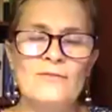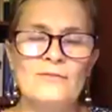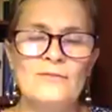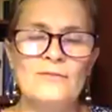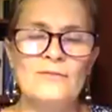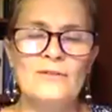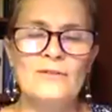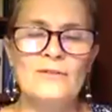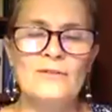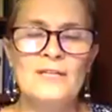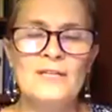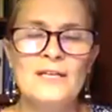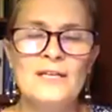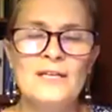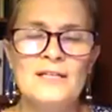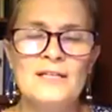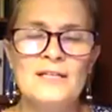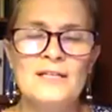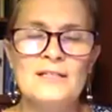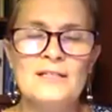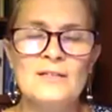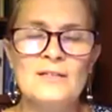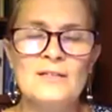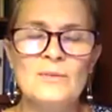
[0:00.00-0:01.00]
for the
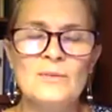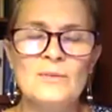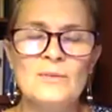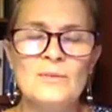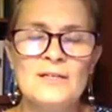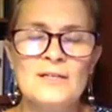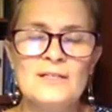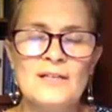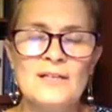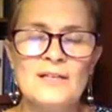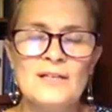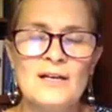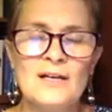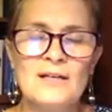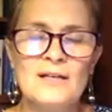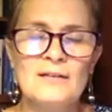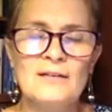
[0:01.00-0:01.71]
days and the weeks ahead.